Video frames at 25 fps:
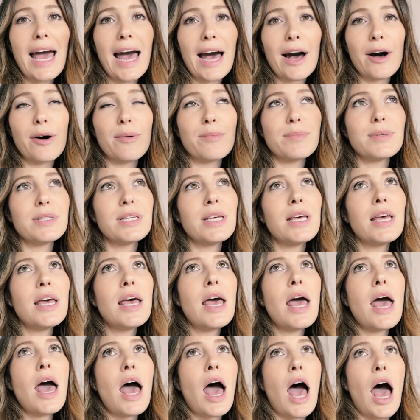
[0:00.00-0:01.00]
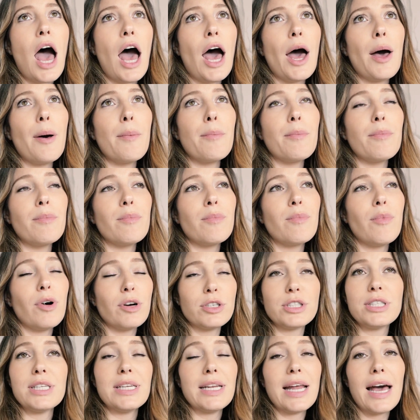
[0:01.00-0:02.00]
helped,
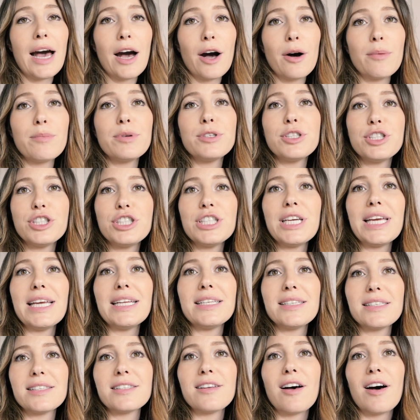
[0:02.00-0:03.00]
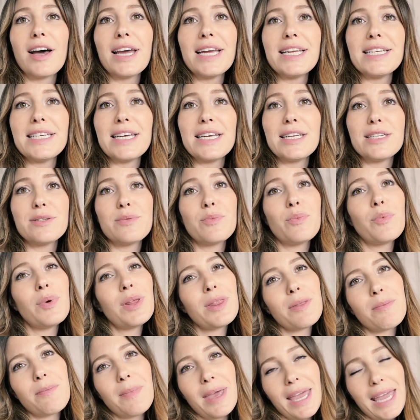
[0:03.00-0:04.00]
well, she didn't help, she decided
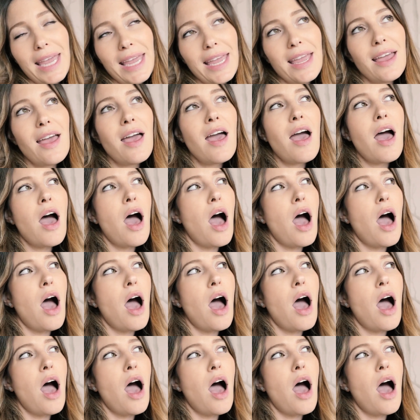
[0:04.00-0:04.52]
with me